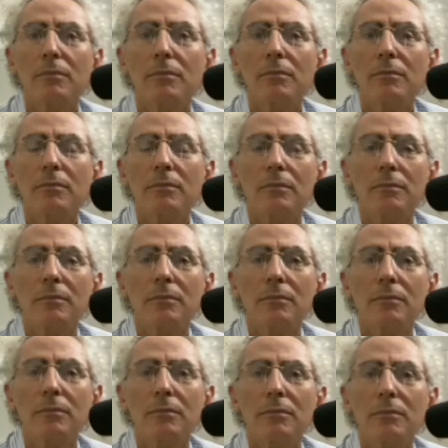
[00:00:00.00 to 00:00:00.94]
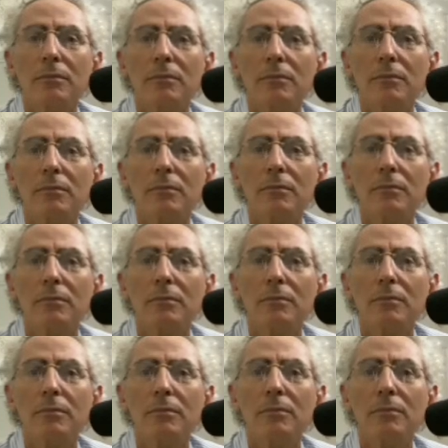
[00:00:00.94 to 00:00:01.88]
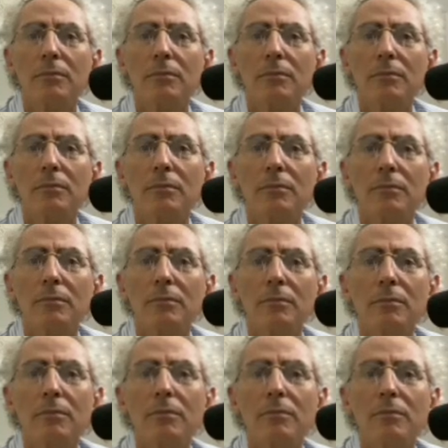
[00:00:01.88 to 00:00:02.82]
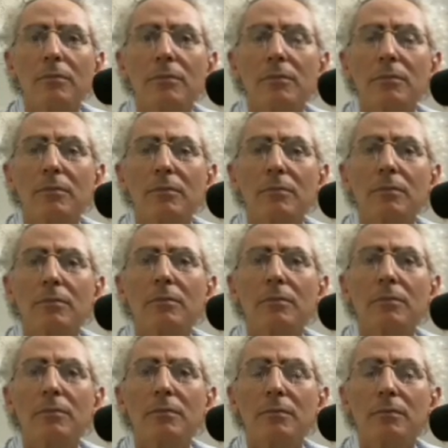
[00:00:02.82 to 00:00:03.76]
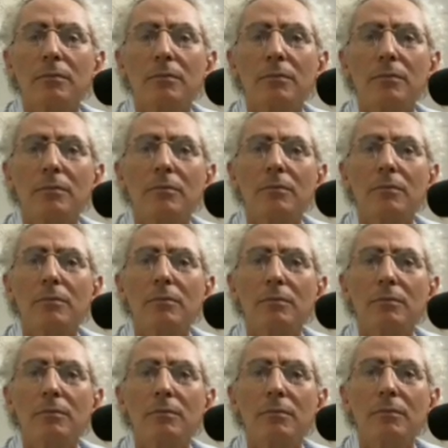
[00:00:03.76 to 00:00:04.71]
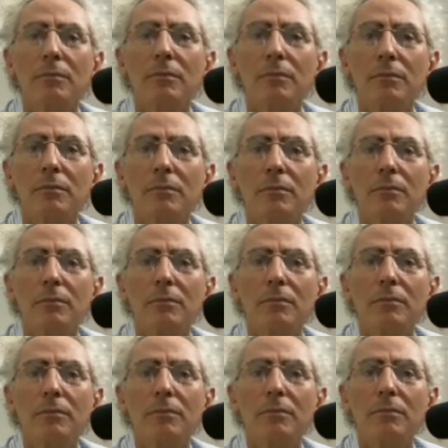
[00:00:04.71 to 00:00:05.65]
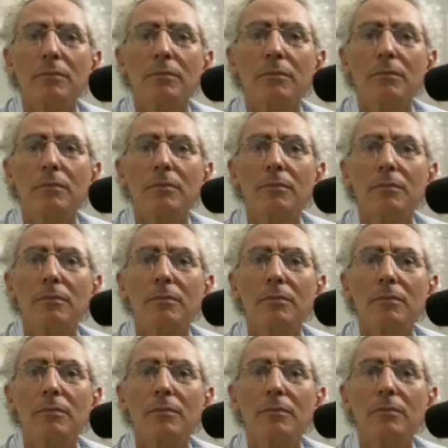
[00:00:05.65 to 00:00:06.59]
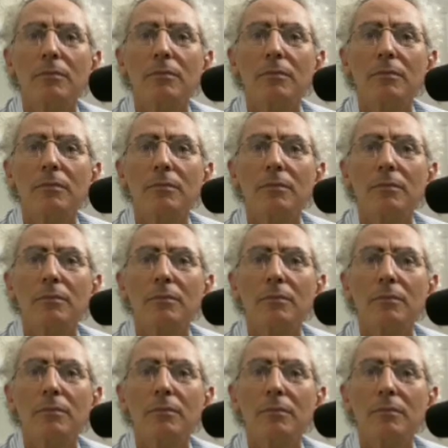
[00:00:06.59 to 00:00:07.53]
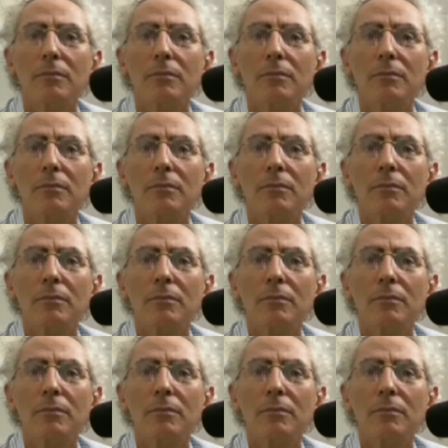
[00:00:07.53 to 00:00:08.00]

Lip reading: (silent)